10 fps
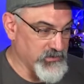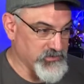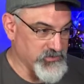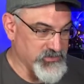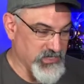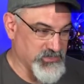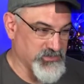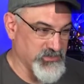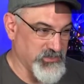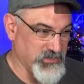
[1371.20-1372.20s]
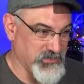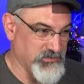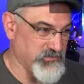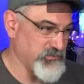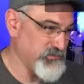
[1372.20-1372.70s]
this was actually
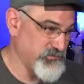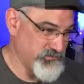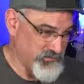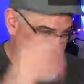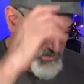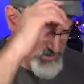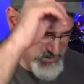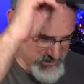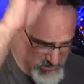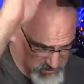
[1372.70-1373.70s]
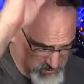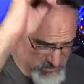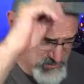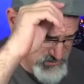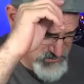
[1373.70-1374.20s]
in August.
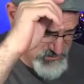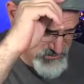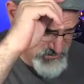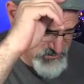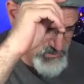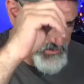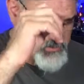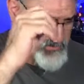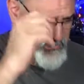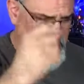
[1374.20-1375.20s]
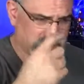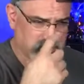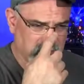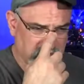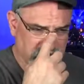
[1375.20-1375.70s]
No,
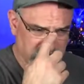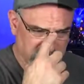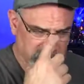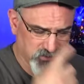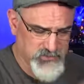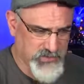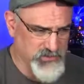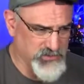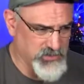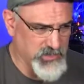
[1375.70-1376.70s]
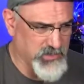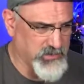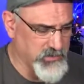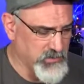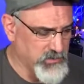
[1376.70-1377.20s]
July. I think it was back in July.
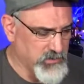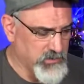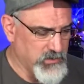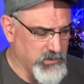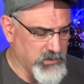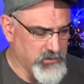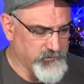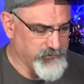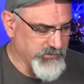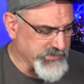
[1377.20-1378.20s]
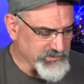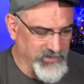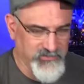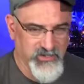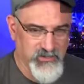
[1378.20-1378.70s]
Um,
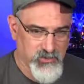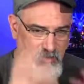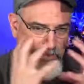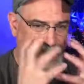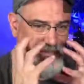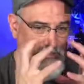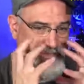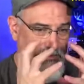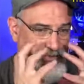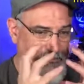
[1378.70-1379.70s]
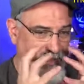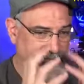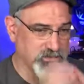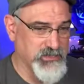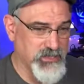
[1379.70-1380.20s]
I've got a core like a singer's
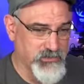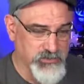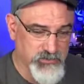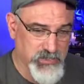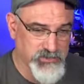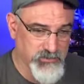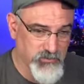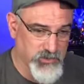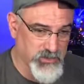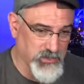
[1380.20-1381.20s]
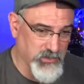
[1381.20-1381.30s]
mask now, which would actually work a